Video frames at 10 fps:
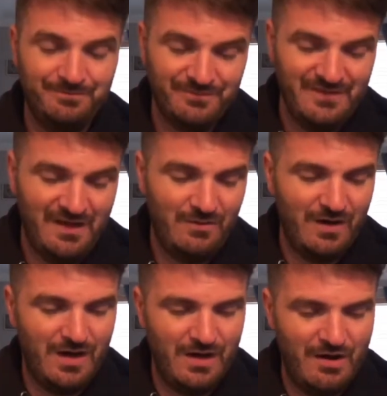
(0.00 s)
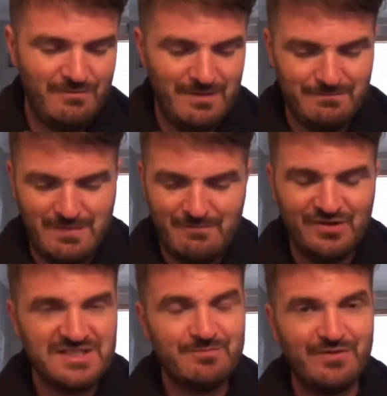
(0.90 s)
Now, I remember I
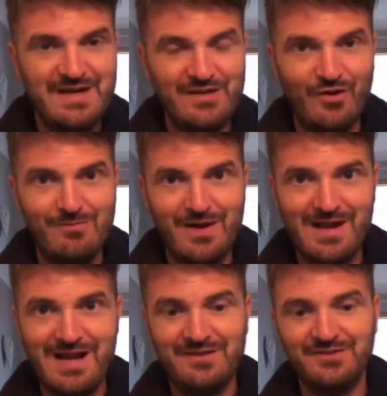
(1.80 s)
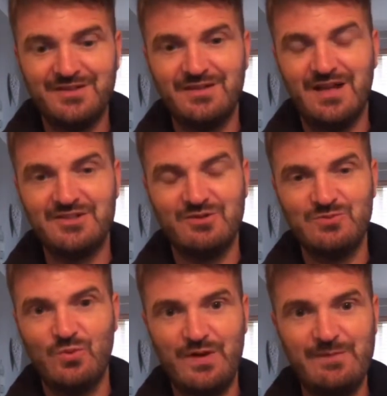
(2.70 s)
sprayed it on my hand as I was
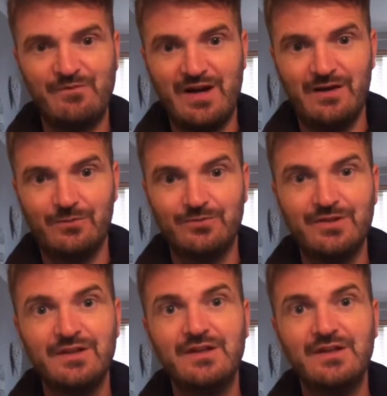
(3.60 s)
walking round,